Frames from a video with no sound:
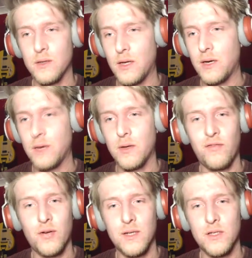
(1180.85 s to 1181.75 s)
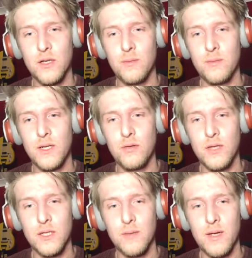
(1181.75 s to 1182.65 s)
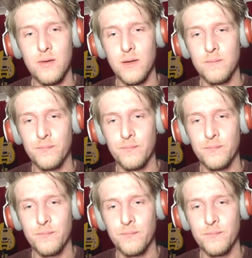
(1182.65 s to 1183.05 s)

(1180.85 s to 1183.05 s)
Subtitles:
And I'm going to find out so many new things about it.